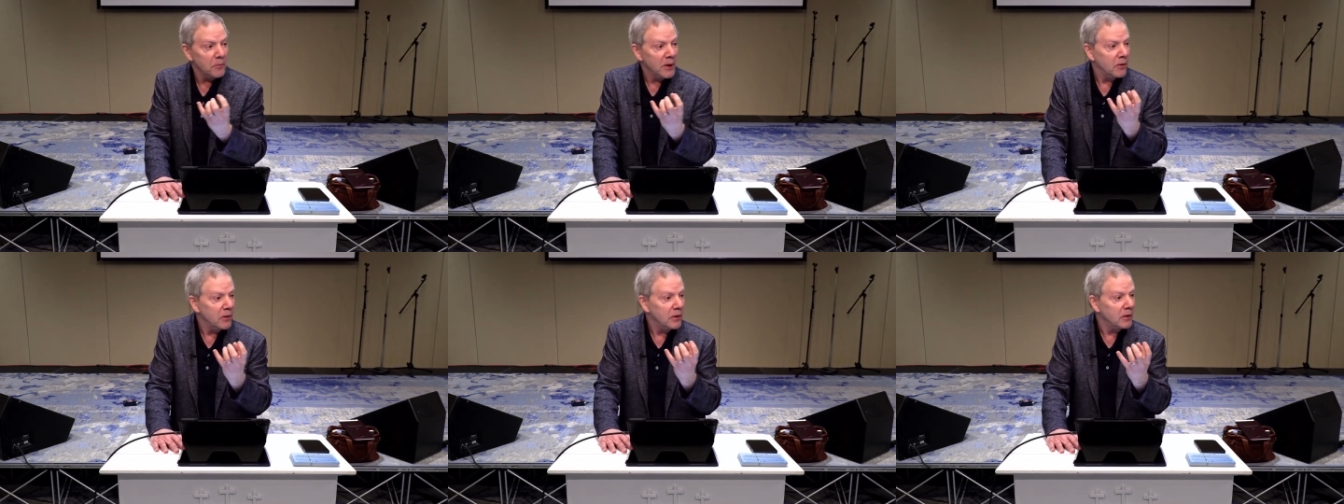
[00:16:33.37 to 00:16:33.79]

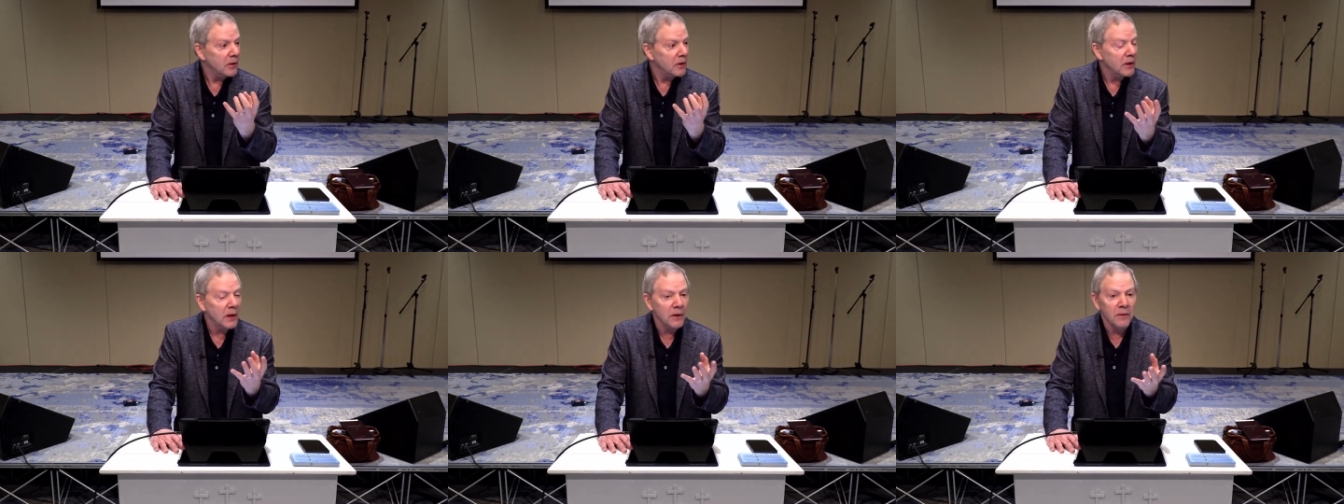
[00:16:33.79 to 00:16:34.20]
because
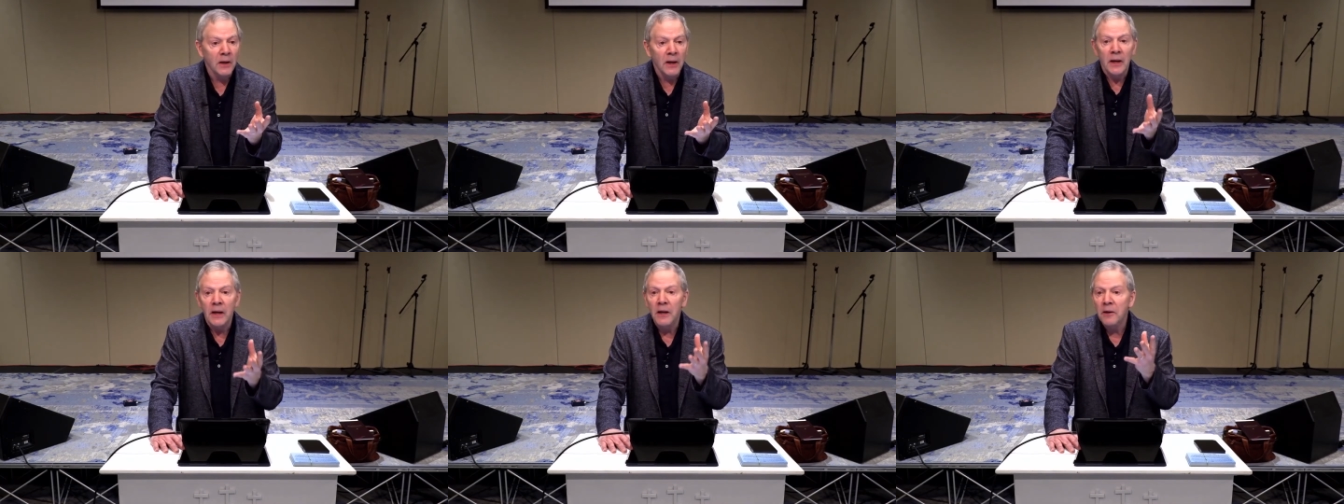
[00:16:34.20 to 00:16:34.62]
instead of
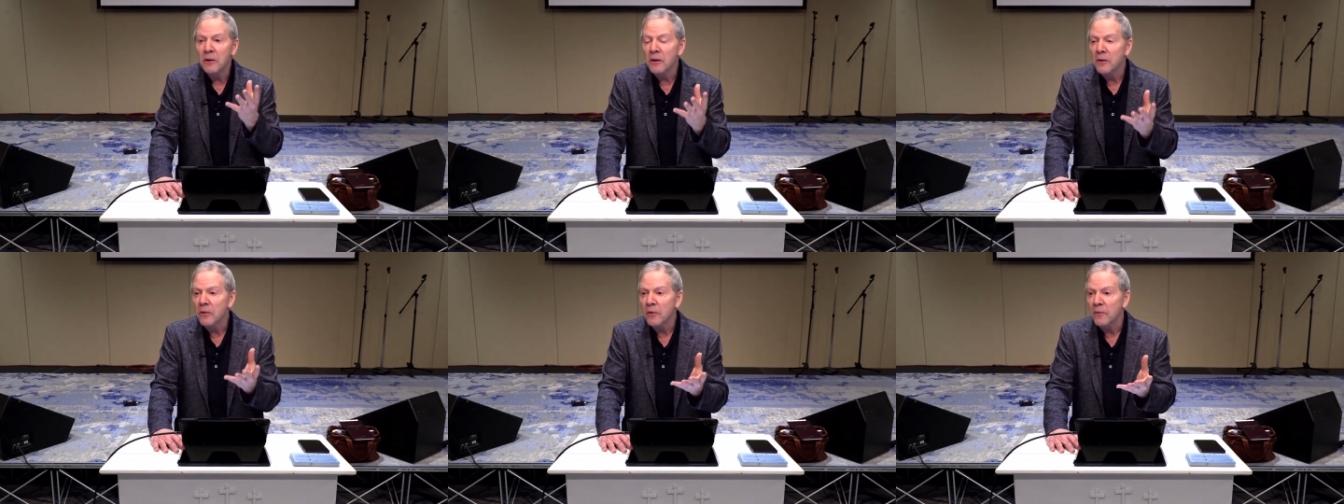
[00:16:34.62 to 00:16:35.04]
his
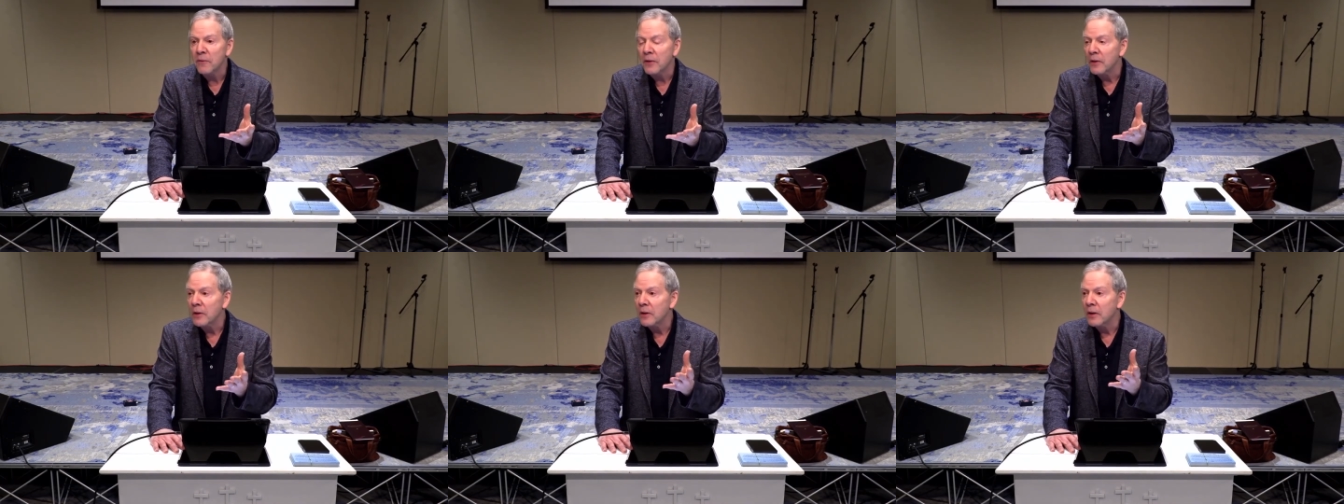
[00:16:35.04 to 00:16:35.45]

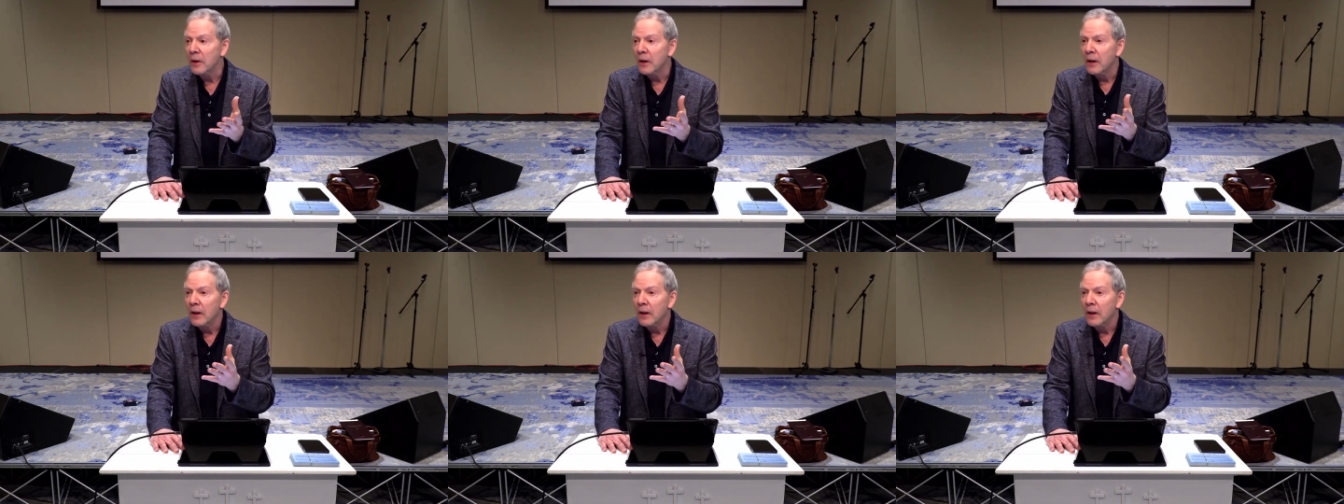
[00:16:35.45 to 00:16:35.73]
service,